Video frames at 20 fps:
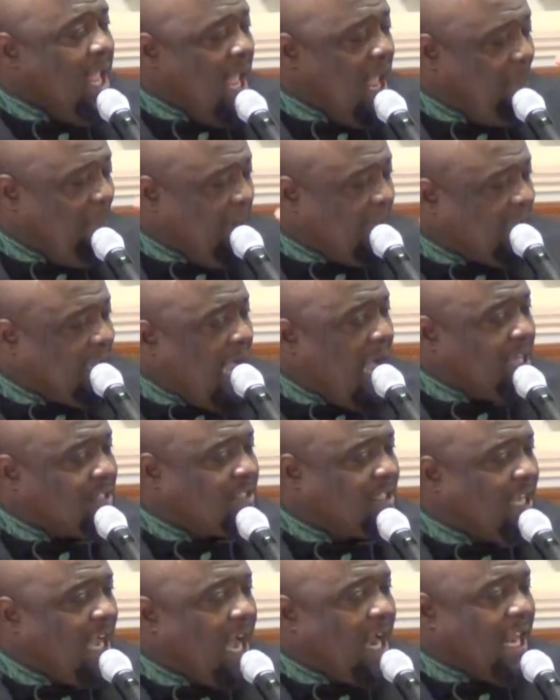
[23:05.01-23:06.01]
And
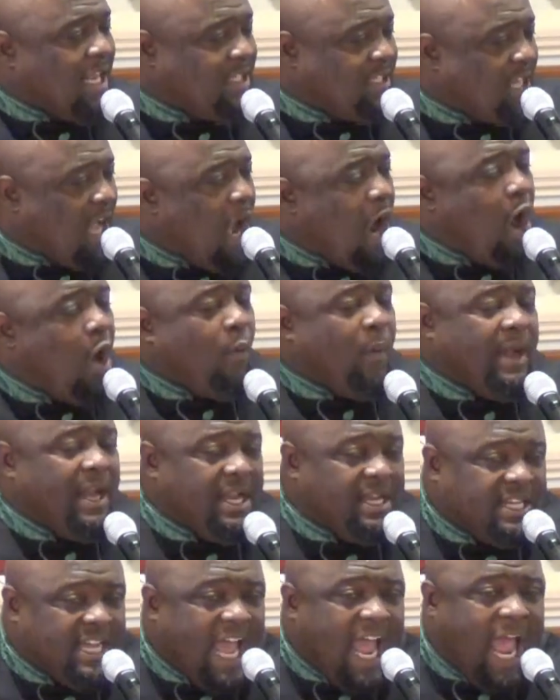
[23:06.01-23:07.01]
because God has
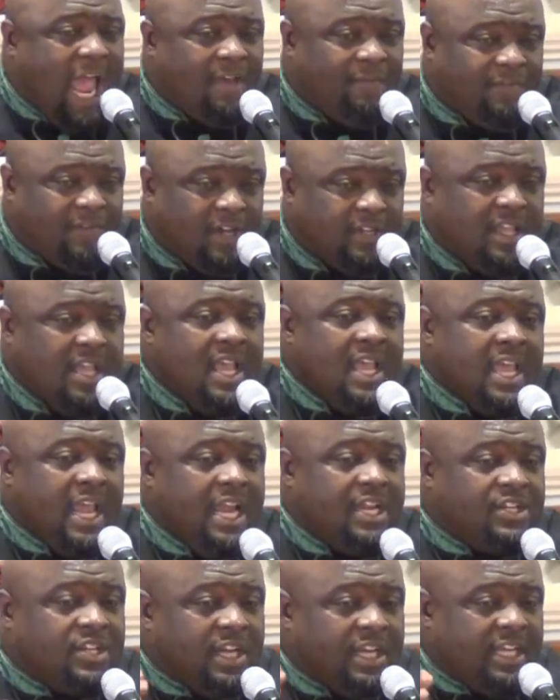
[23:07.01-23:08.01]
already died for us,
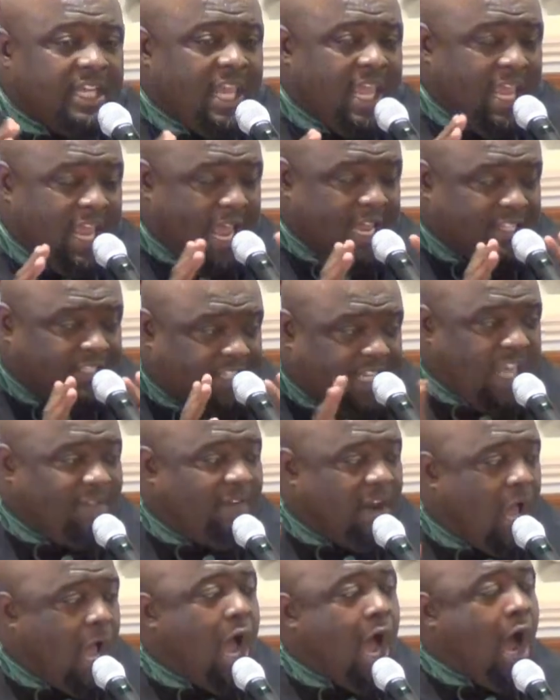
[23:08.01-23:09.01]
He has
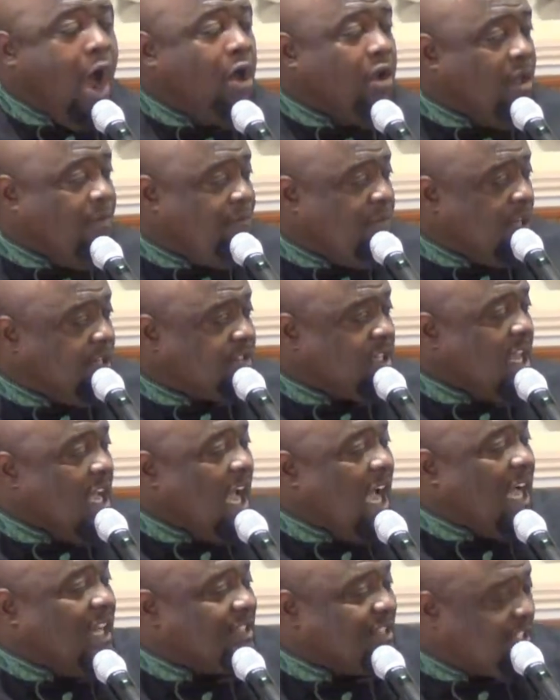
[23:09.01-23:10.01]
given all of us
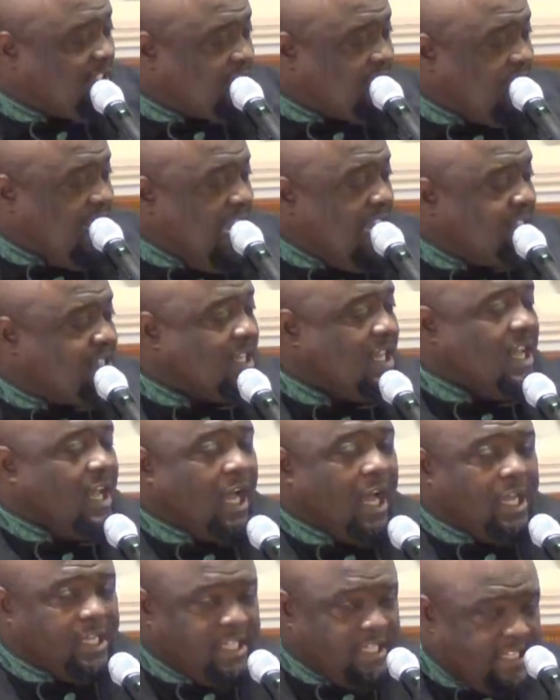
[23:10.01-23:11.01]
a sense
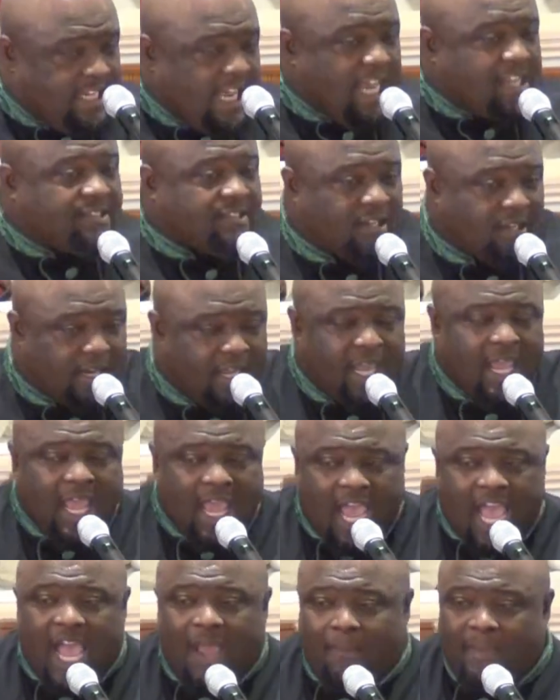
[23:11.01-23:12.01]
of destiny.
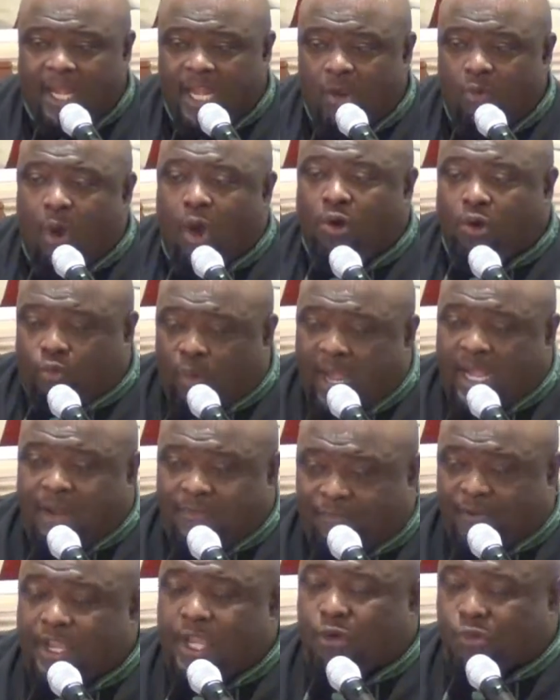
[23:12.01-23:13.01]
How many of you want greater
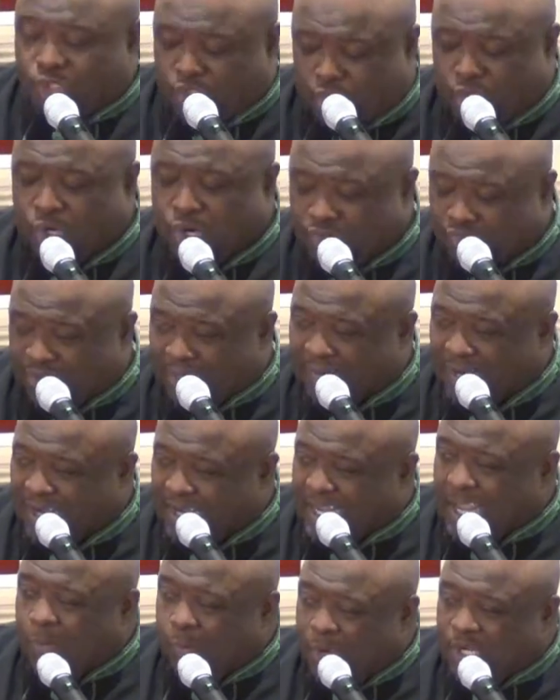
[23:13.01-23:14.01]
for your children
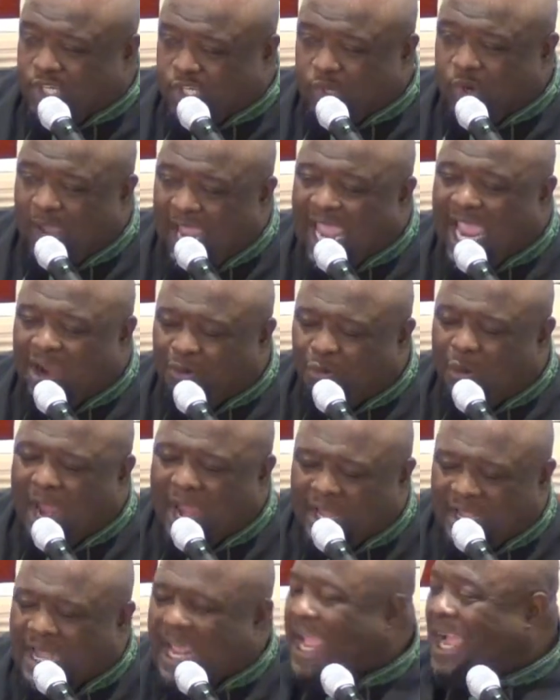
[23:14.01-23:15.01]
than what you have
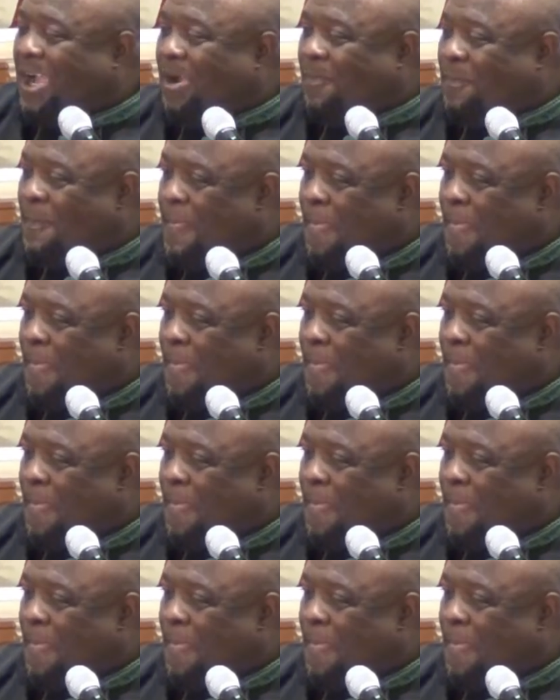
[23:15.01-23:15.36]
right now?